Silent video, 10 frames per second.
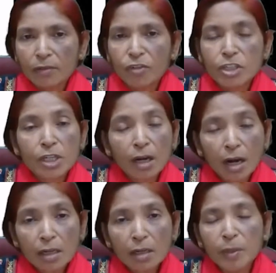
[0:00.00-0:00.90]
which
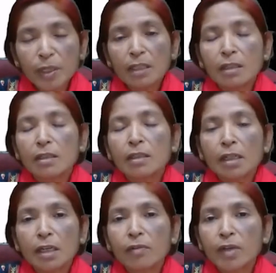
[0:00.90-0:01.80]
can't be
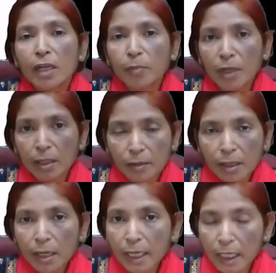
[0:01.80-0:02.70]
recoverable
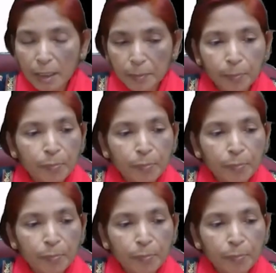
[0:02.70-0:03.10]
again.